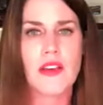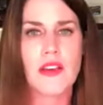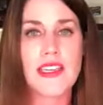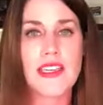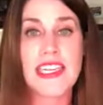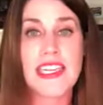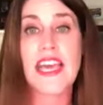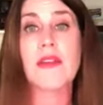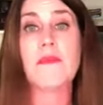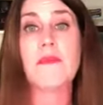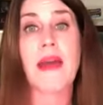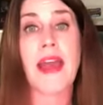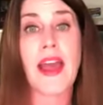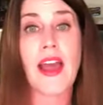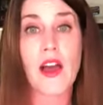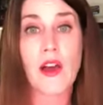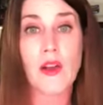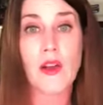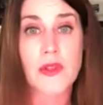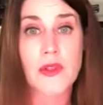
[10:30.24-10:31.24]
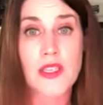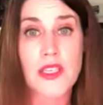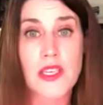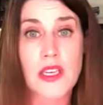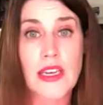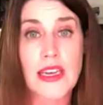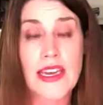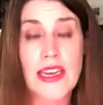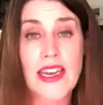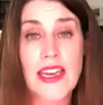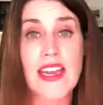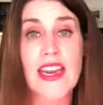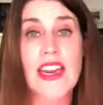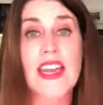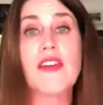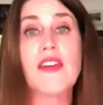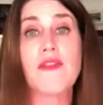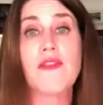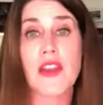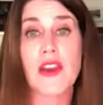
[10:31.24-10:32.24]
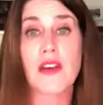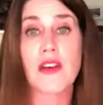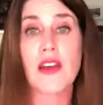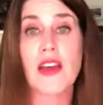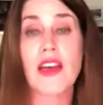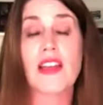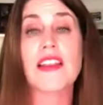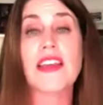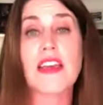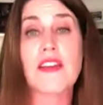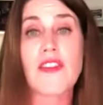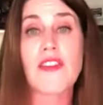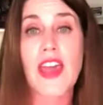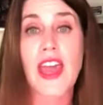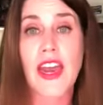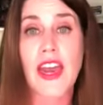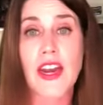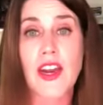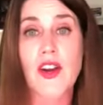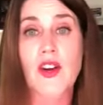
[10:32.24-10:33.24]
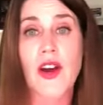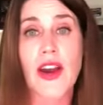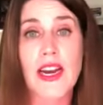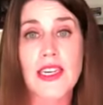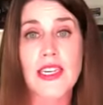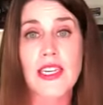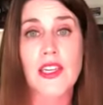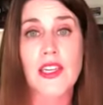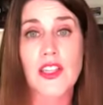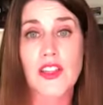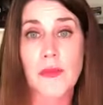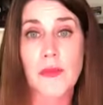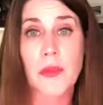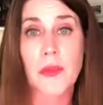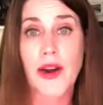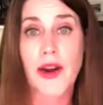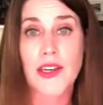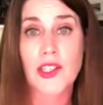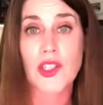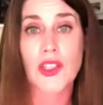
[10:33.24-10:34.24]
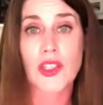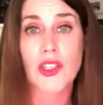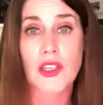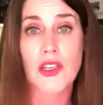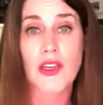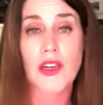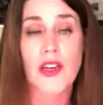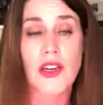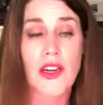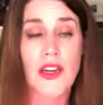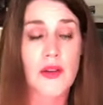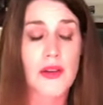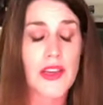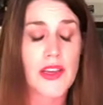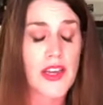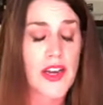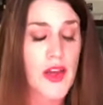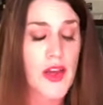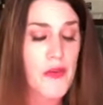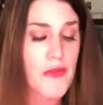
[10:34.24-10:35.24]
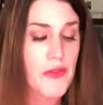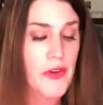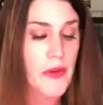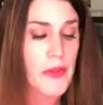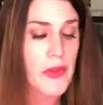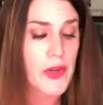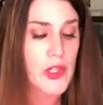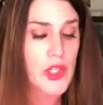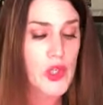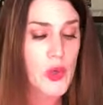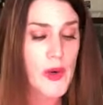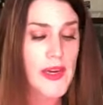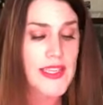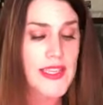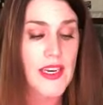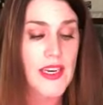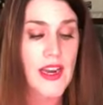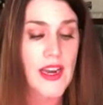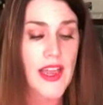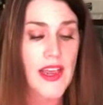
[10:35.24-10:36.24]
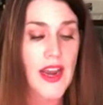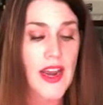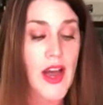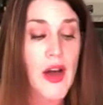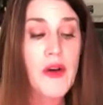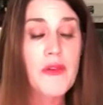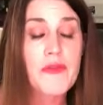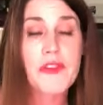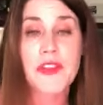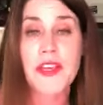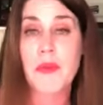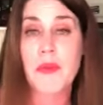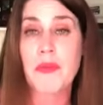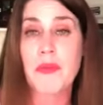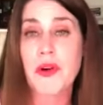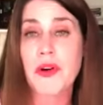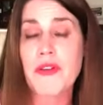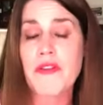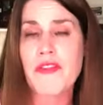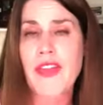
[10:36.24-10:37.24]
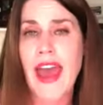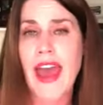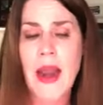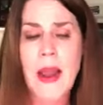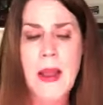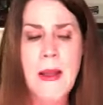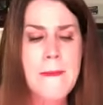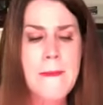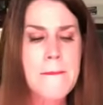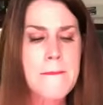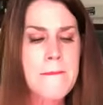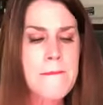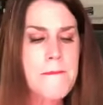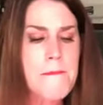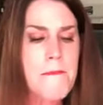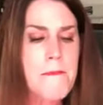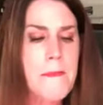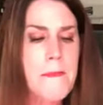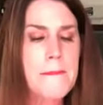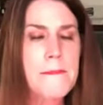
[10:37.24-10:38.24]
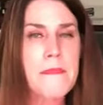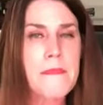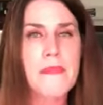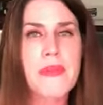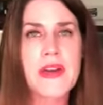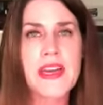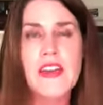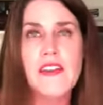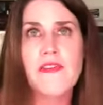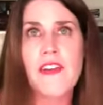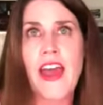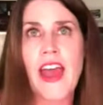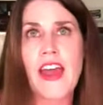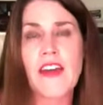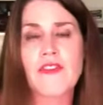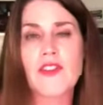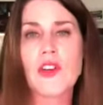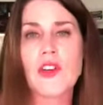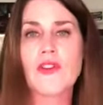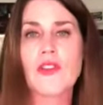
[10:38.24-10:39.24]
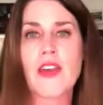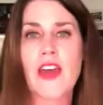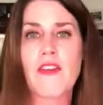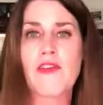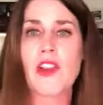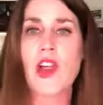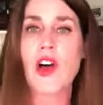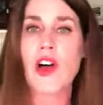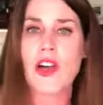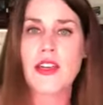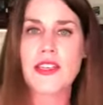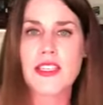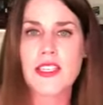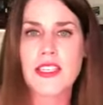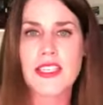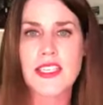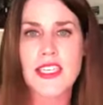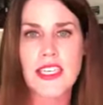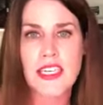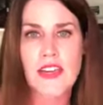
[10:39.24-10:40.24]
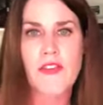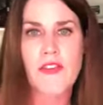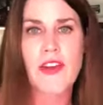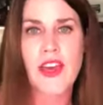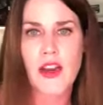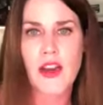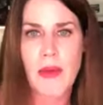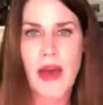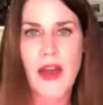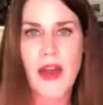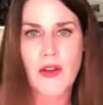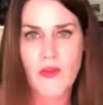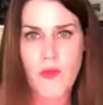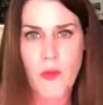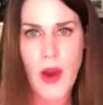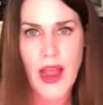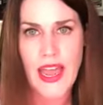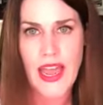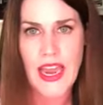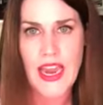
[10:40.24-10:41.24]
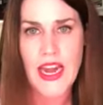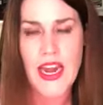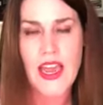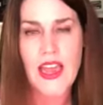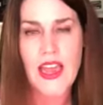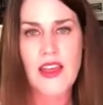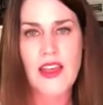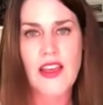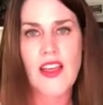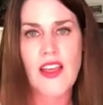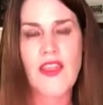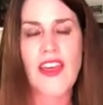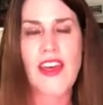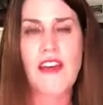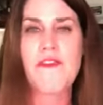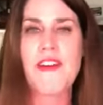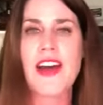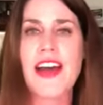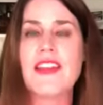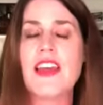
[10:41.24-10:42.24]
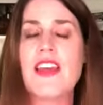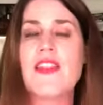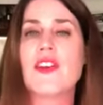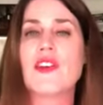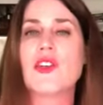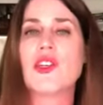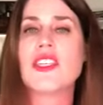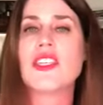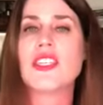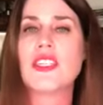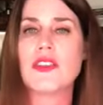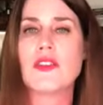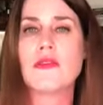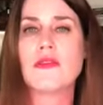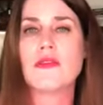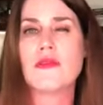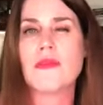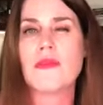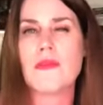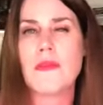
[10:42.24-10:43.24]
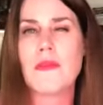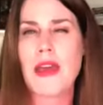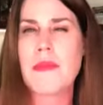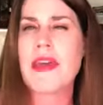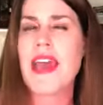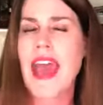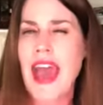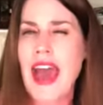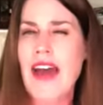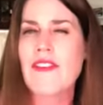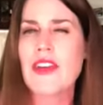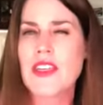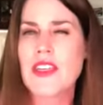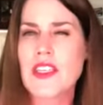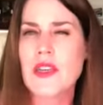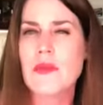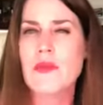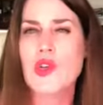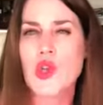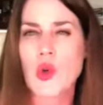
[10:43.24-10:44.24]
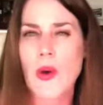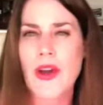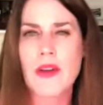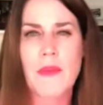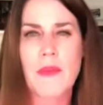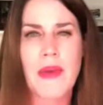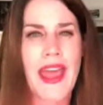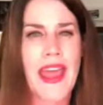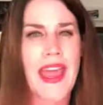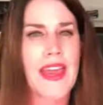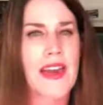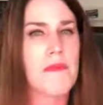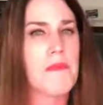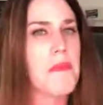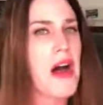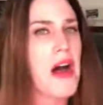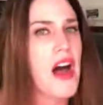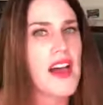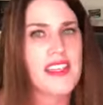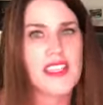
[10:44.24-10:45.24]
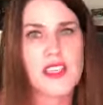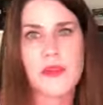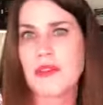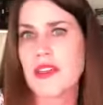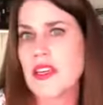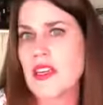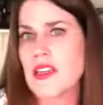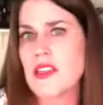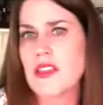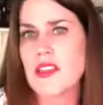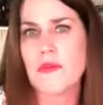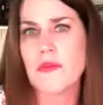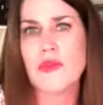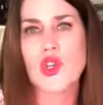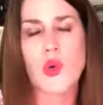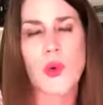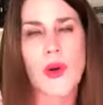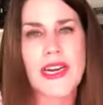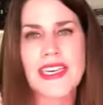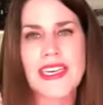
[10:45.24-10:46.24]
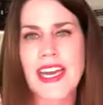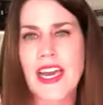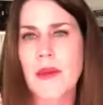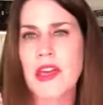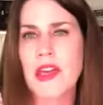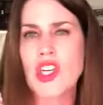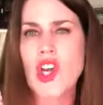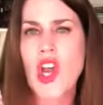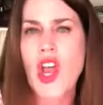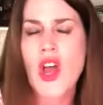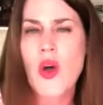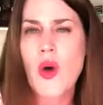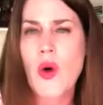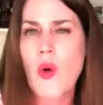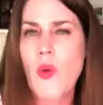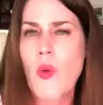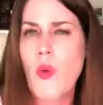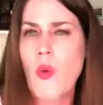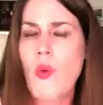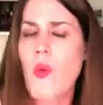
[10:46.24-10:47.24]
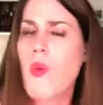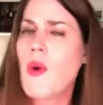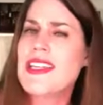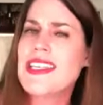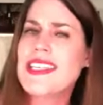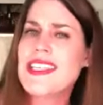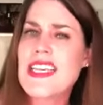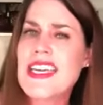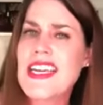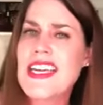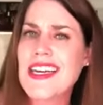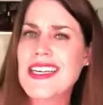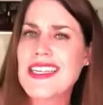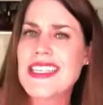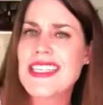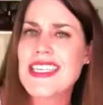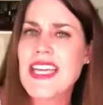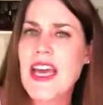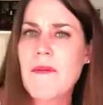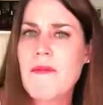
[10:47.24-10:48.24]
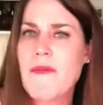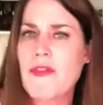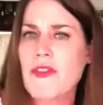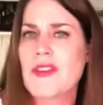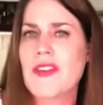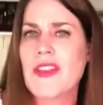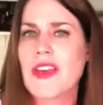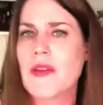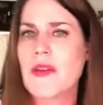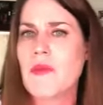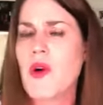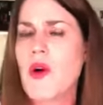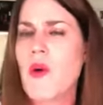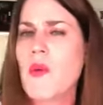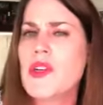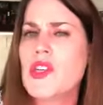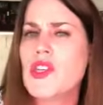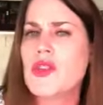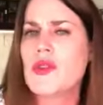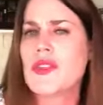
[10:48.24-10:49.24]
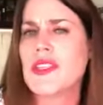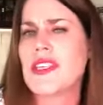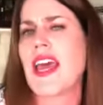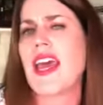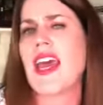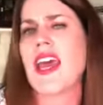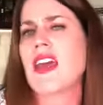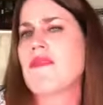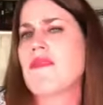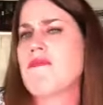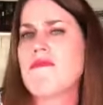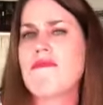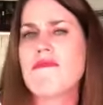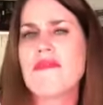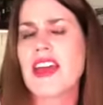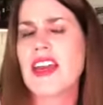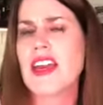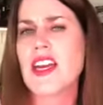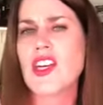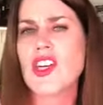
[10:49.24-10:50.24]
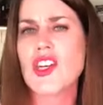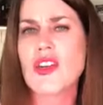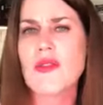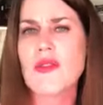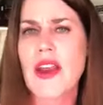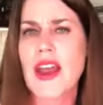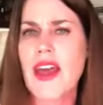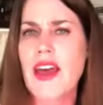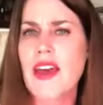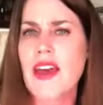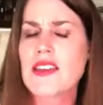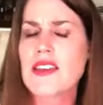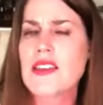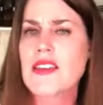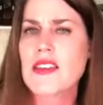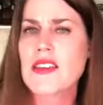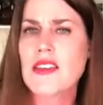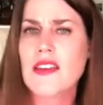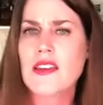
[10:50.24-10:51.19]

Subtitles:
10 pounds can even alleviate a great deal of pressure, from their joints and hopefully improve that. But if after they've lost a significant amount of weight, they find that they're still maybe having some joint pain, possibly some joint damage, what's the next step for them? What would you say they need to do next?